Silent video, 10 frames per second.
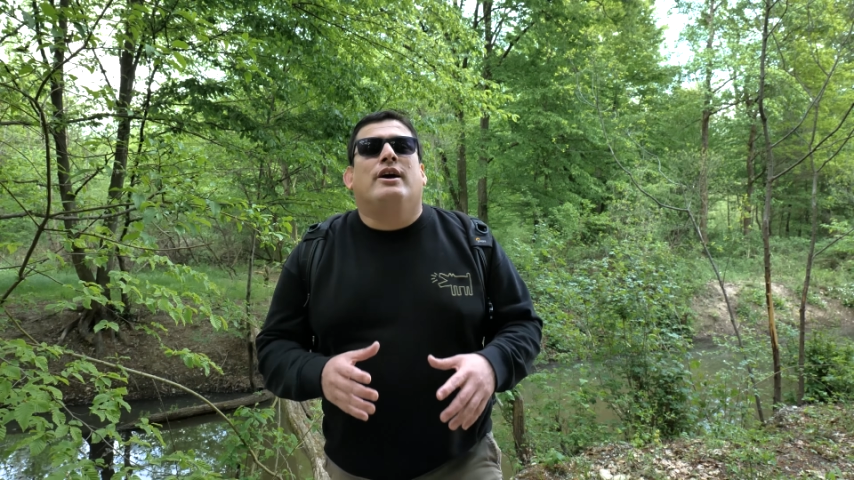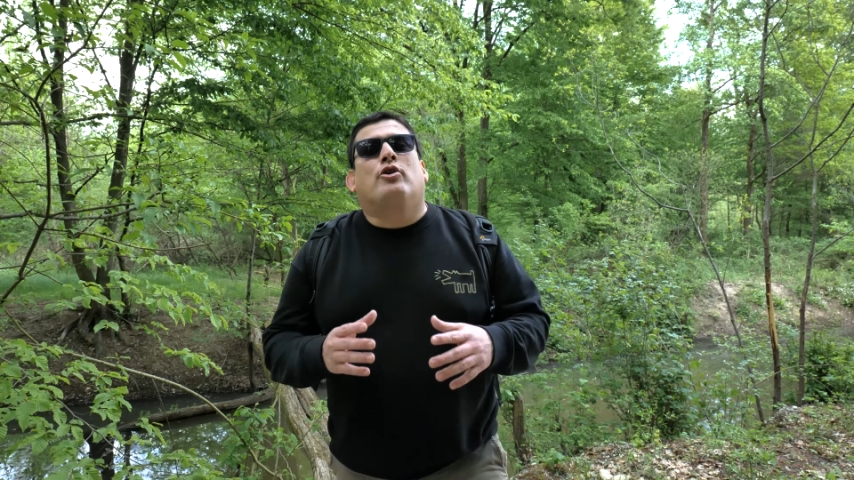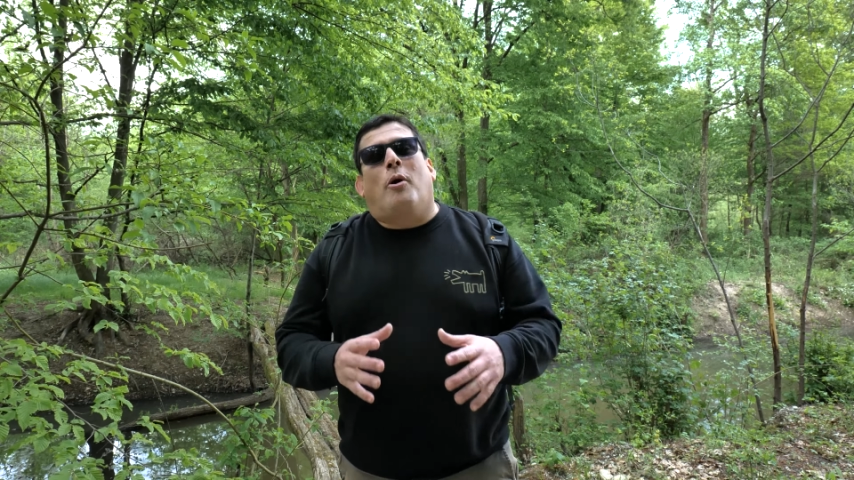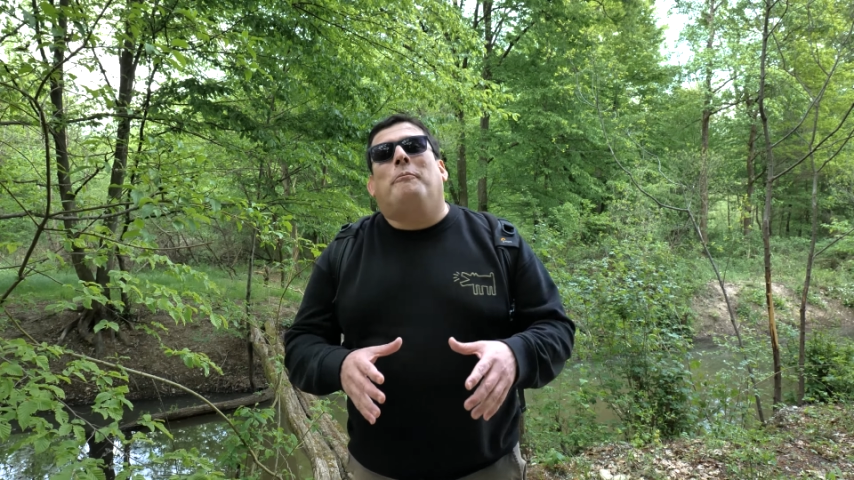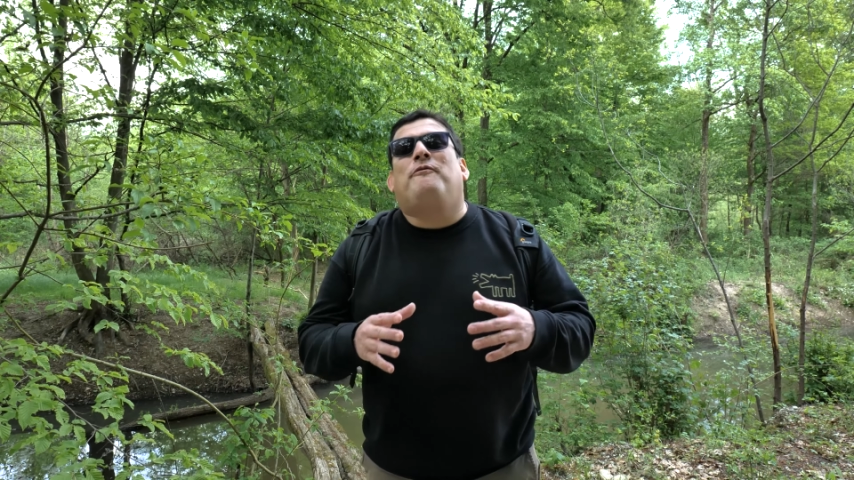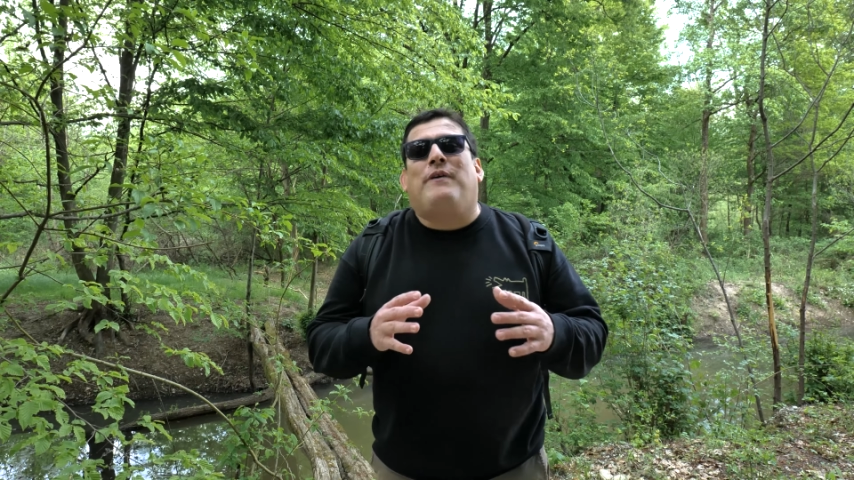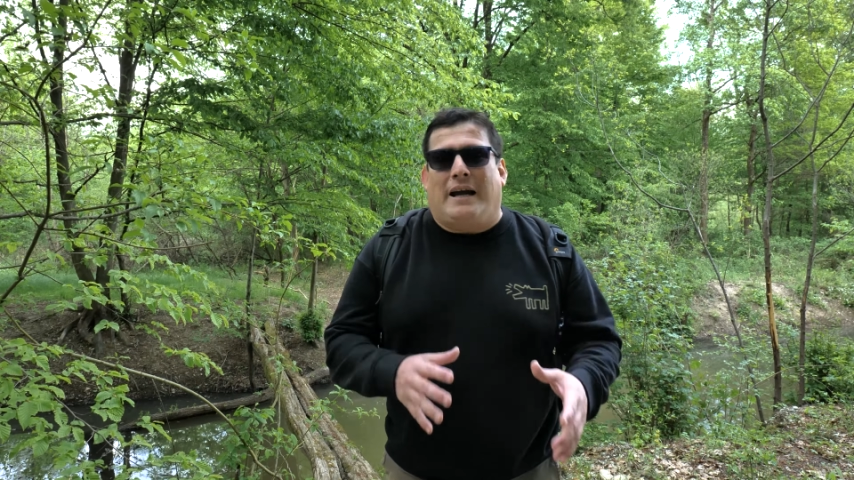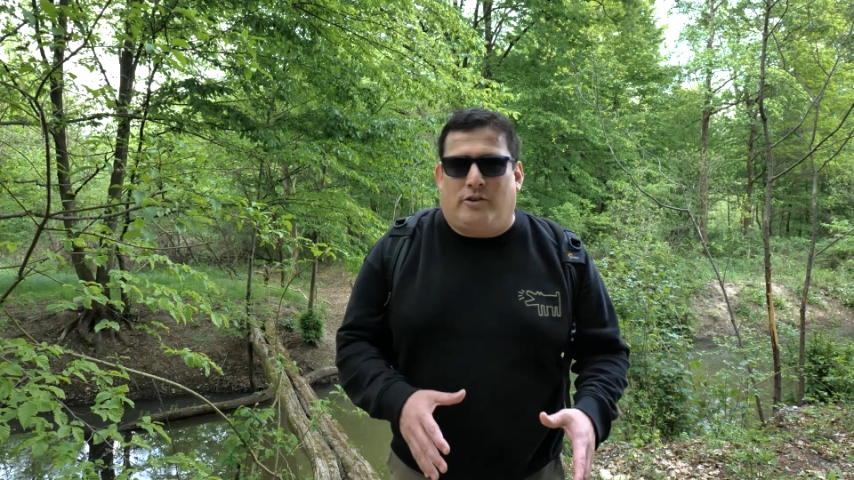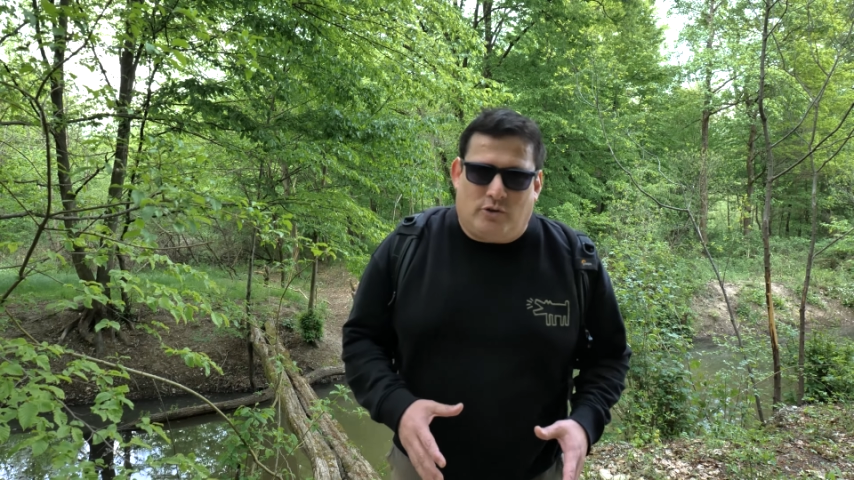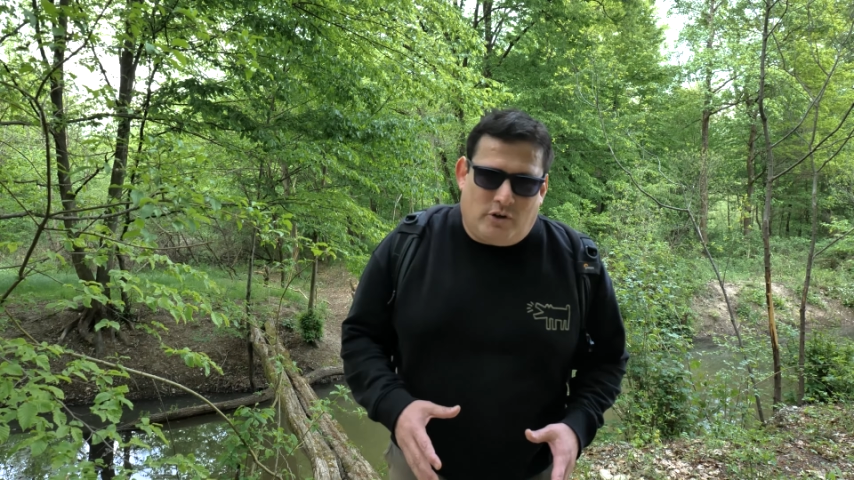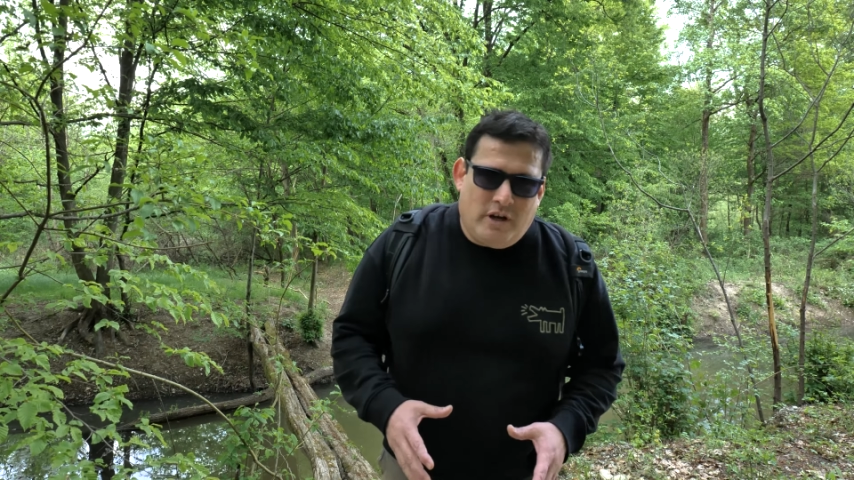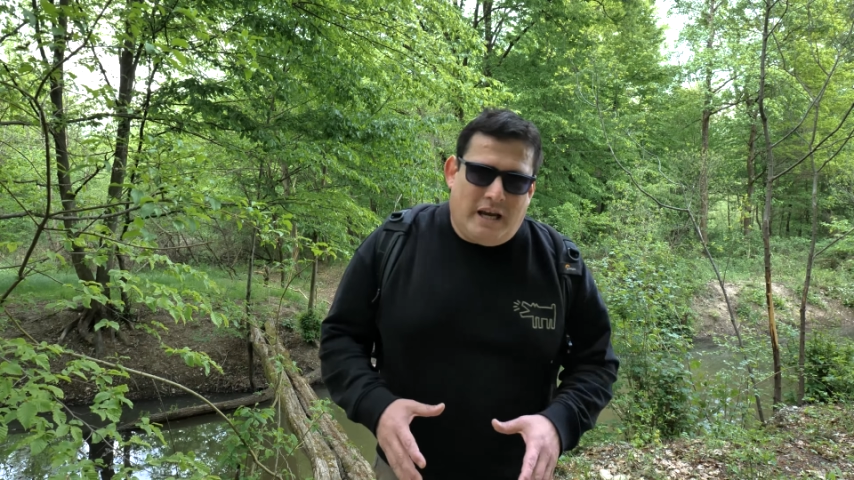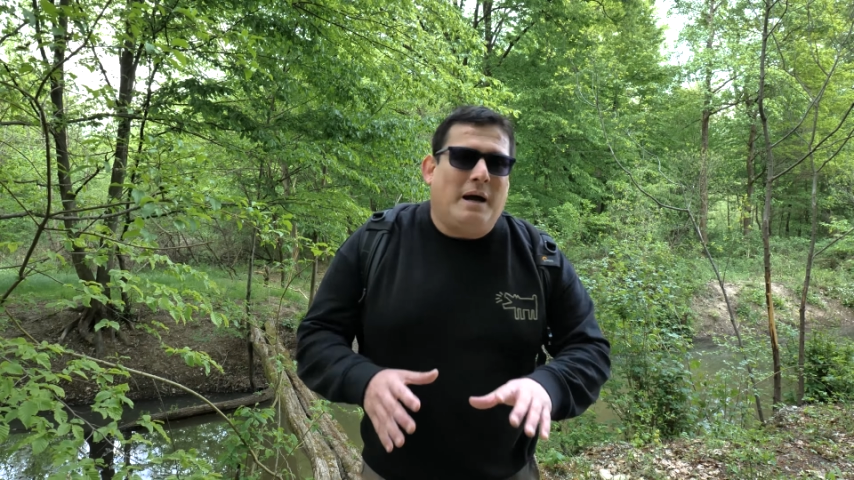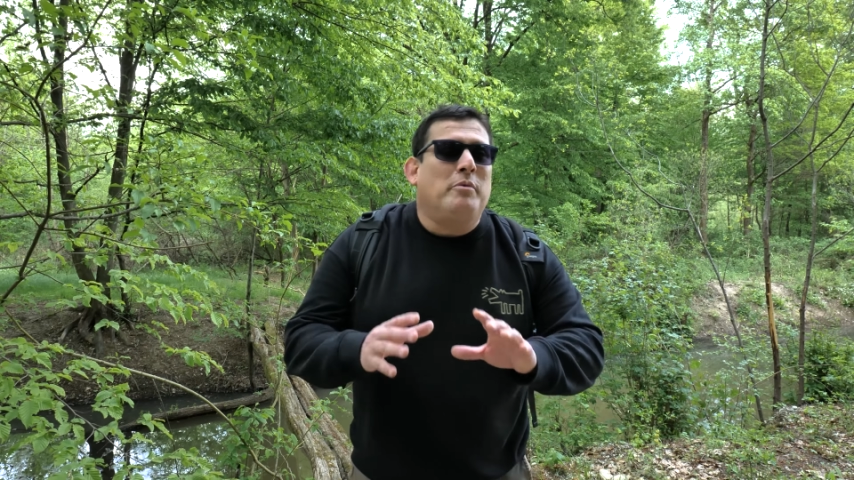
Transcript: the crop factor, and